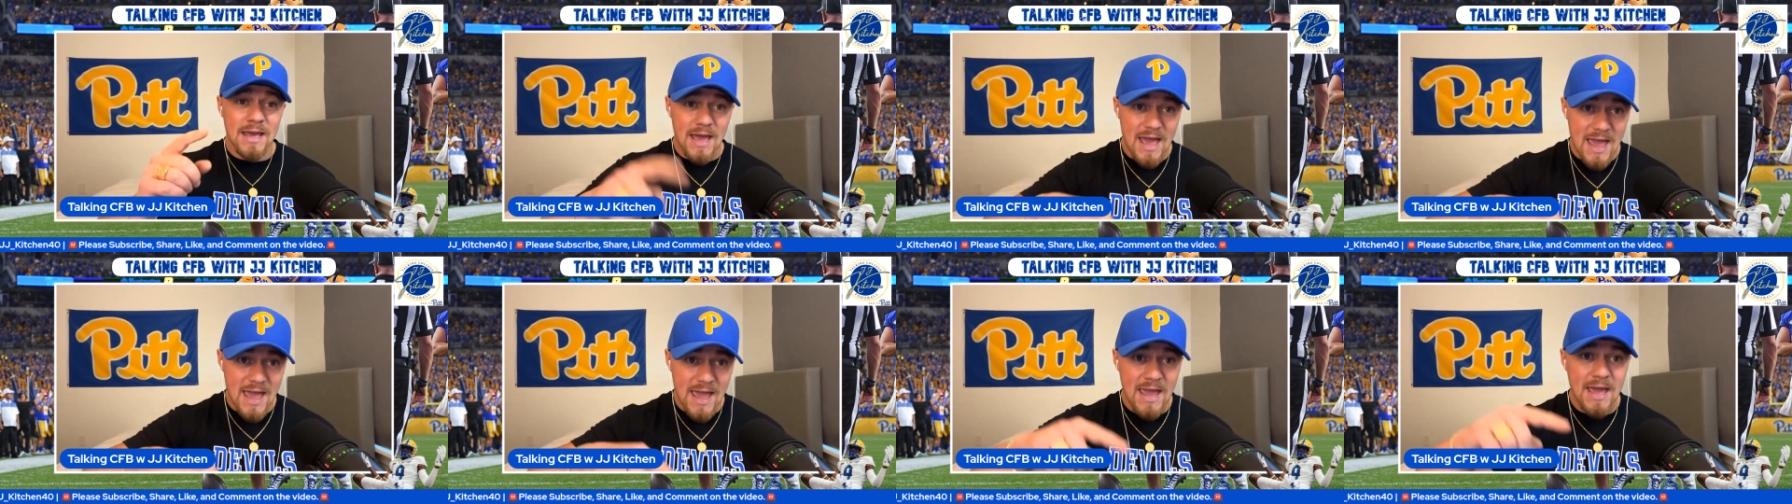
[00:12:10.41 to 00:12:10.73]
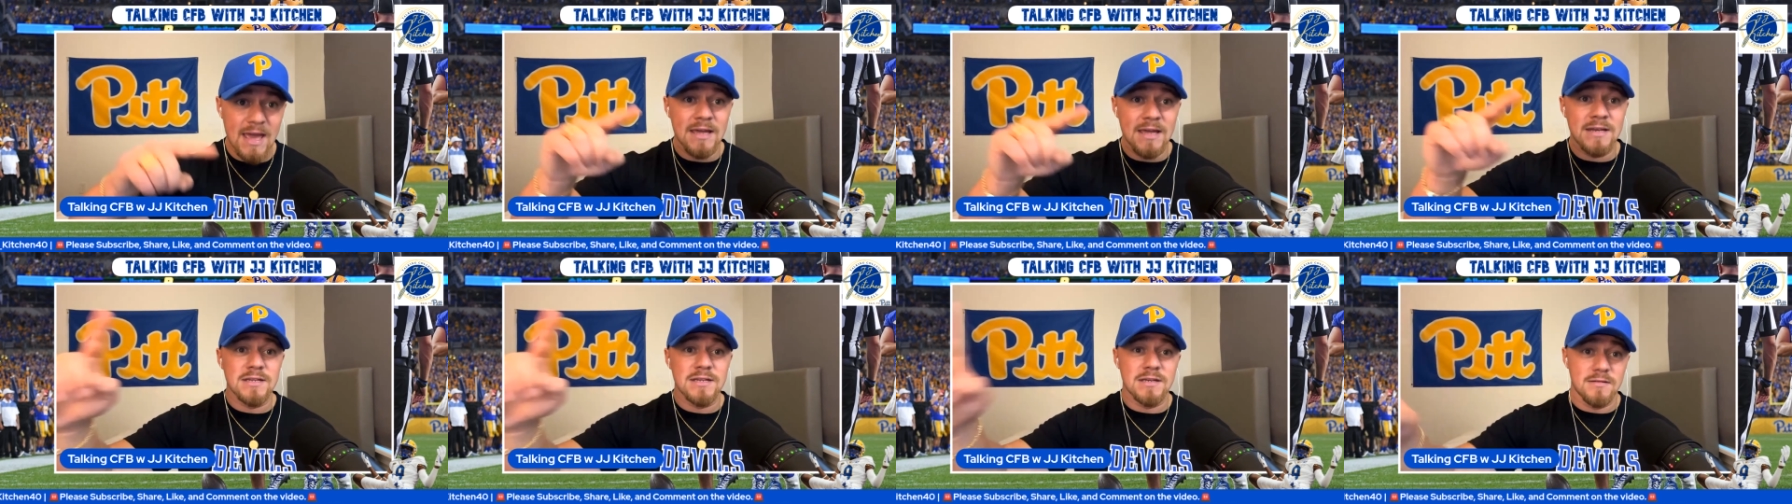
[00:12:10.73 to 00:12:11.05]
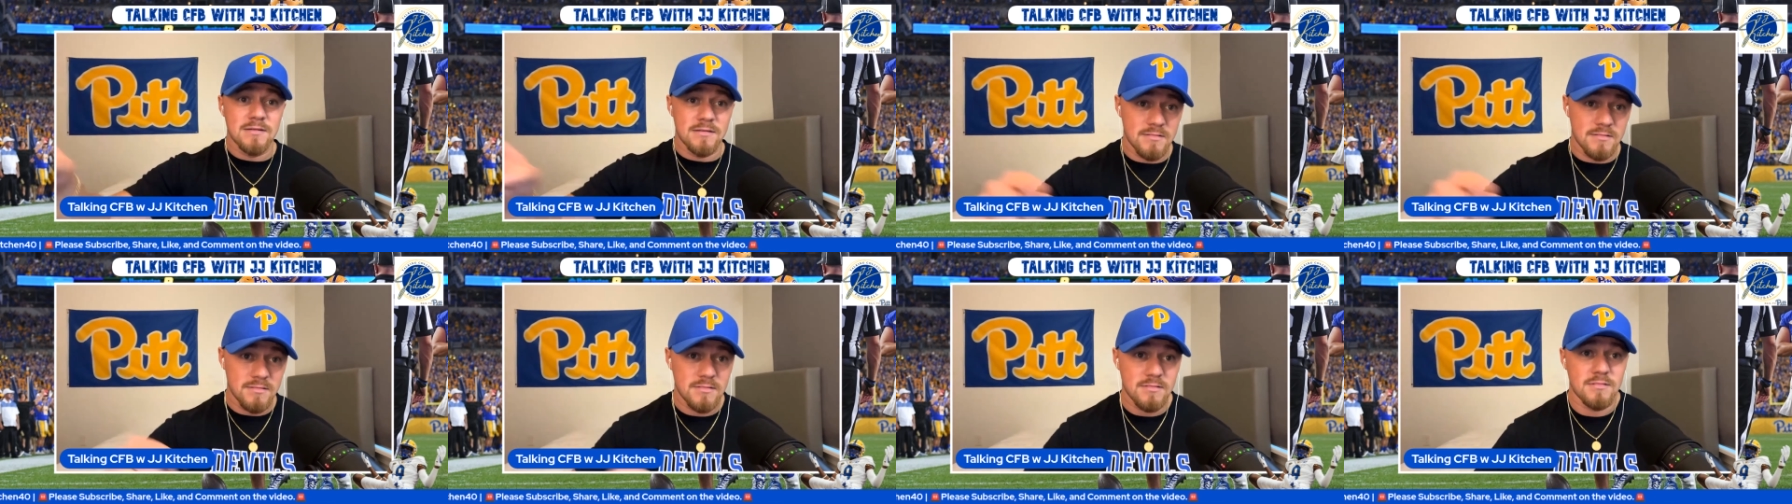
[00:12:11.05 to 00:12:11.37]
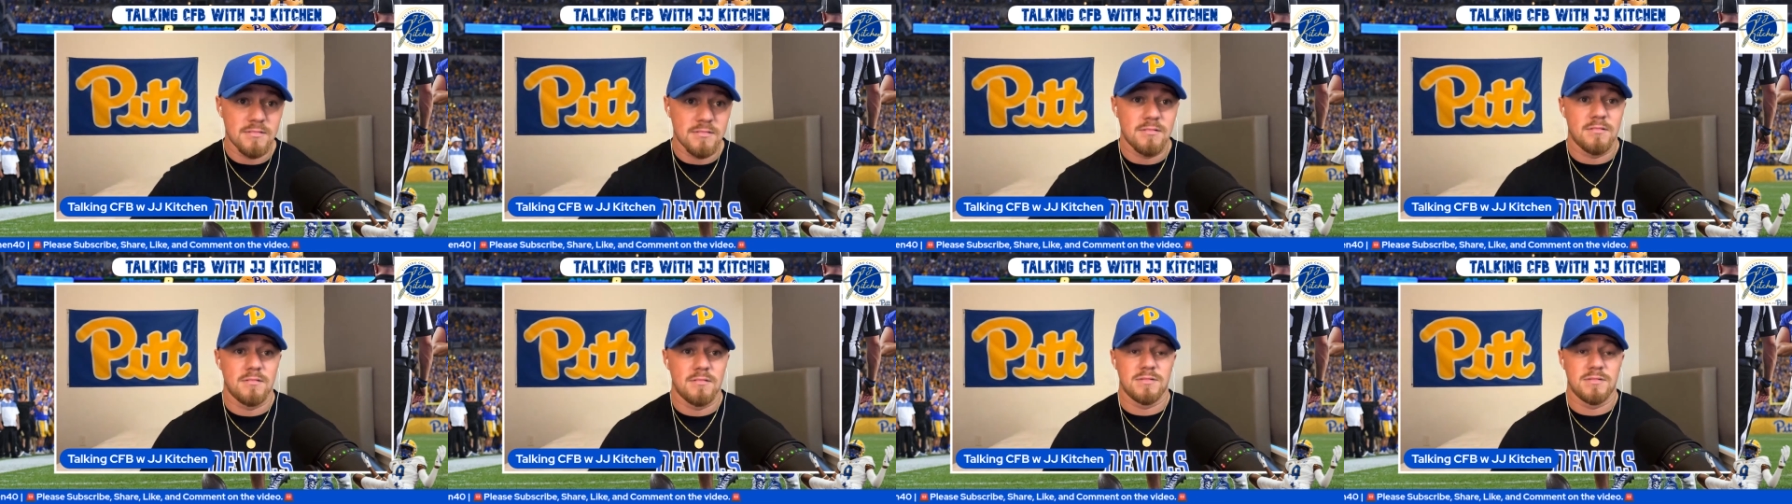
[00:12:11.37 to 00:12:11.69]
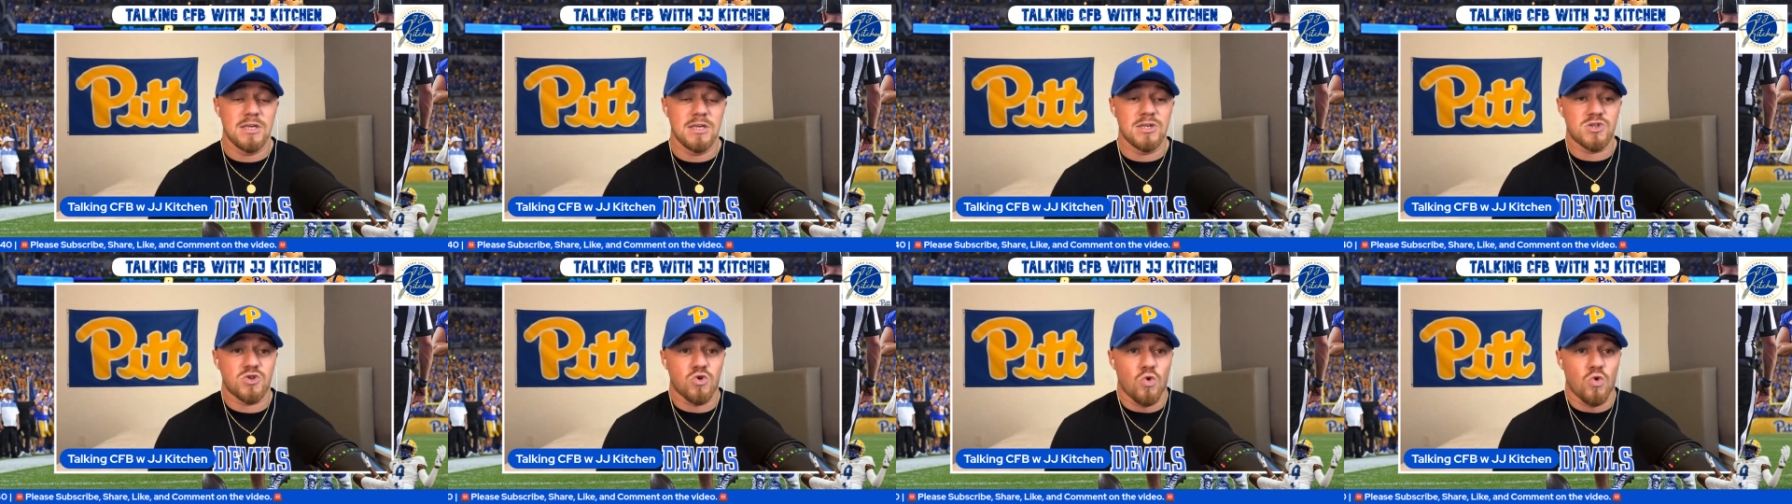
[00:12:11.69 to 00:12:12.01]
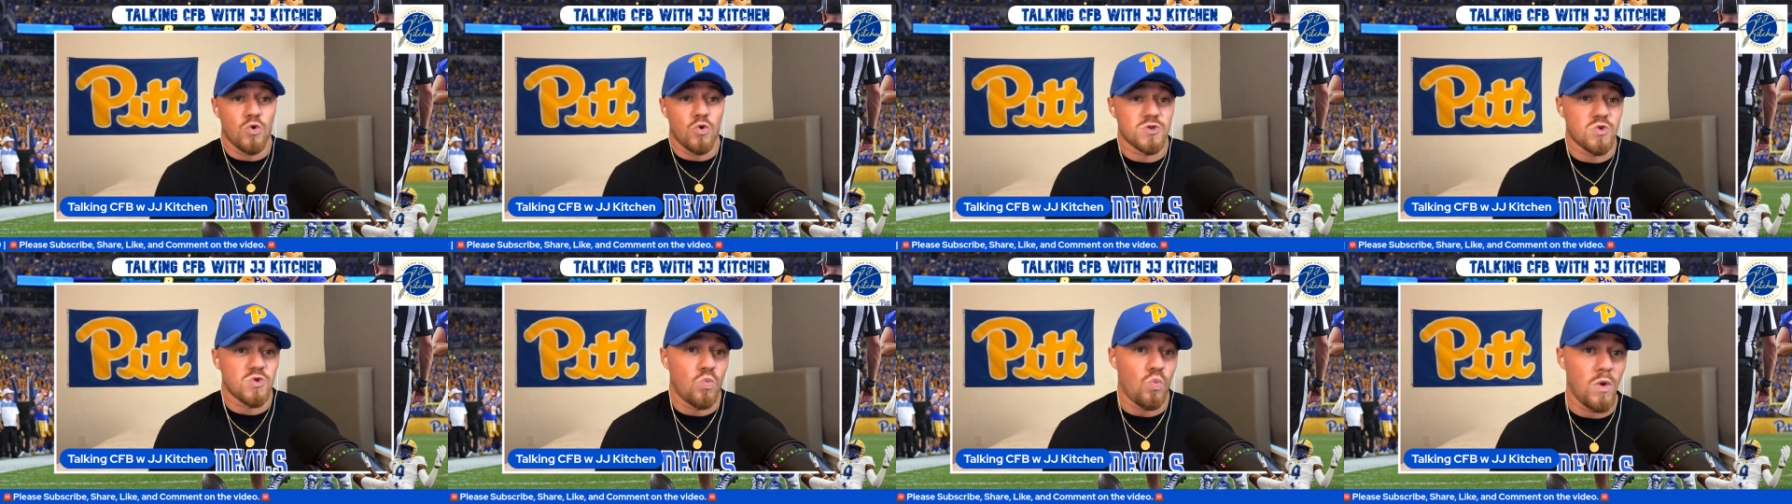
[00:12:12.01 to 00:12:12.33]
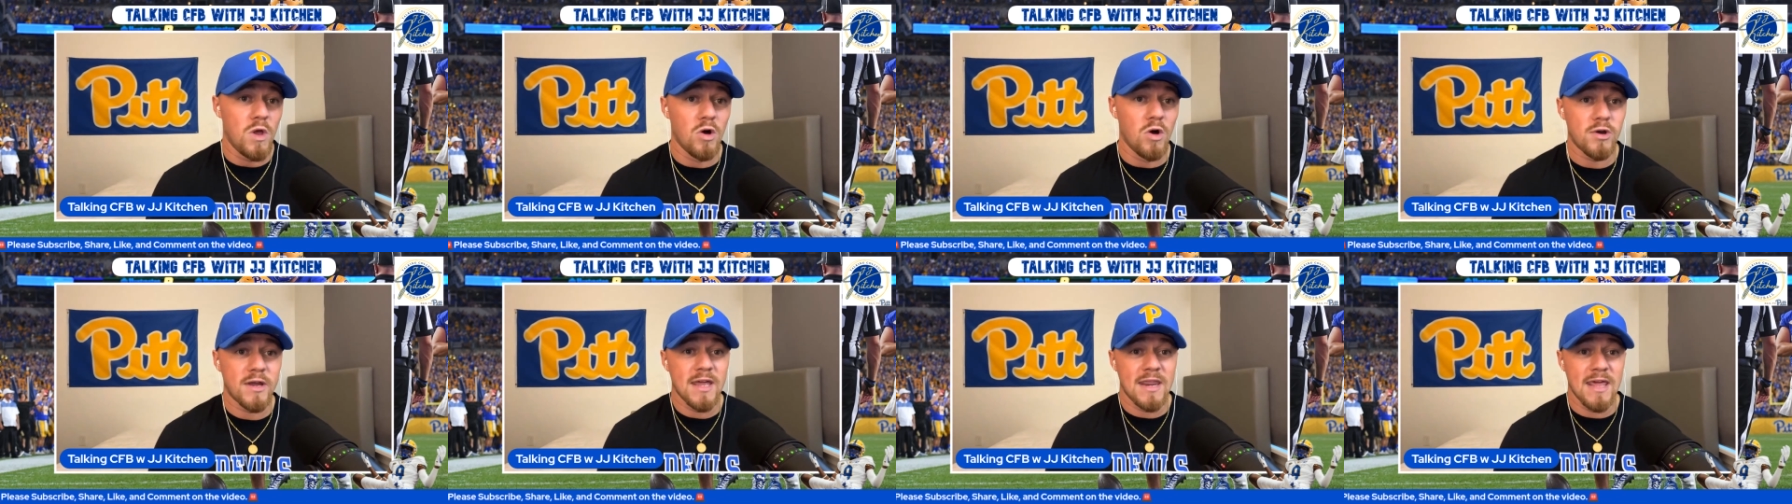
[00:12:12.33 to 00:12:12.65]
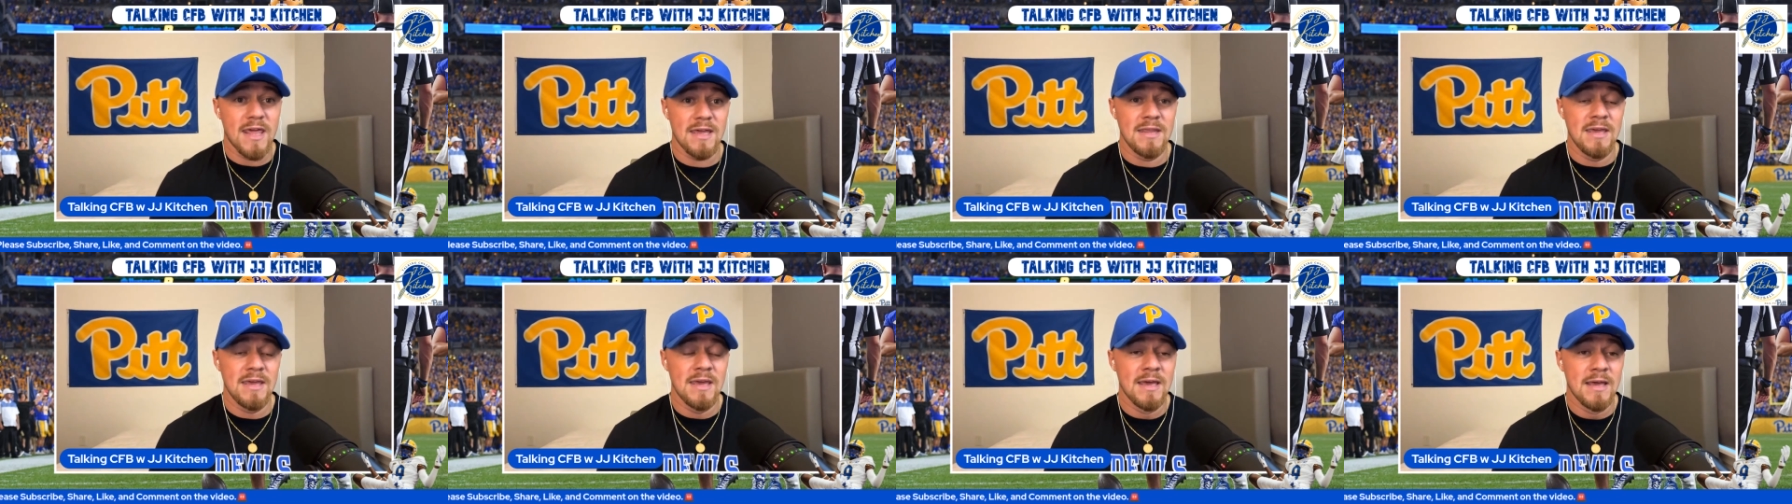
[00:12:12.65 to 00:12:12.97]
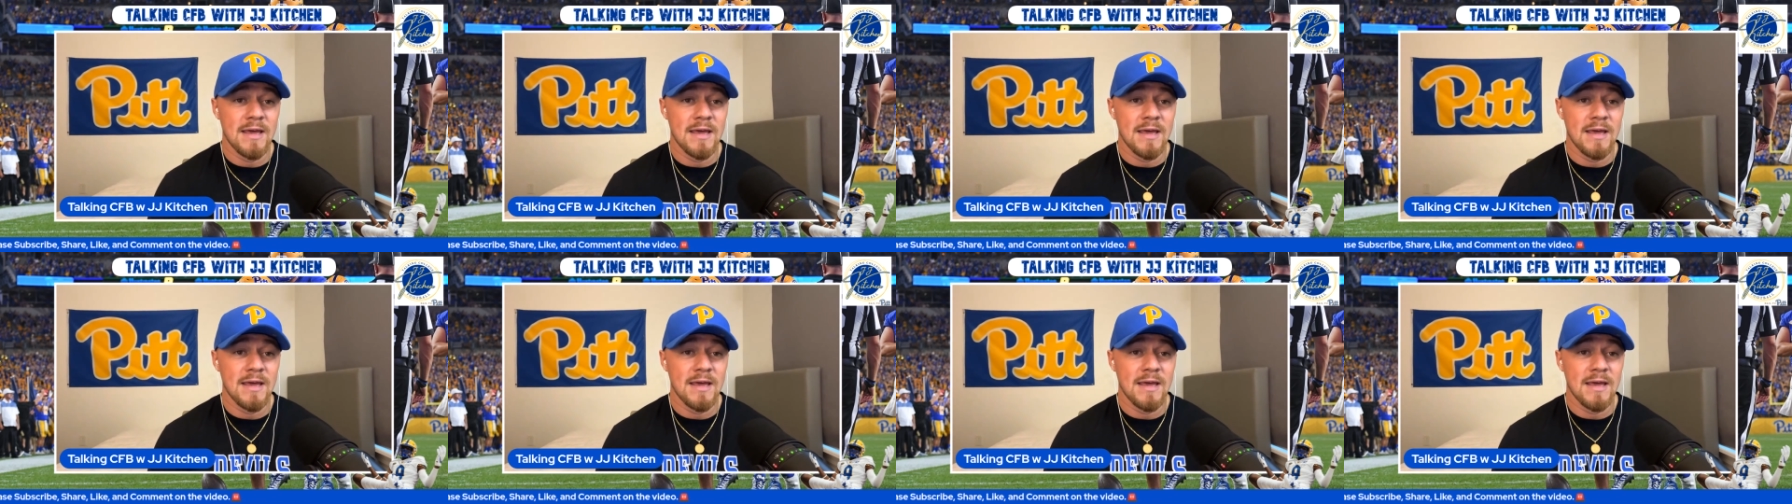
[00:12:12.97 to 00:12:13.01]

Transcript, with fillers: and these schools will get in.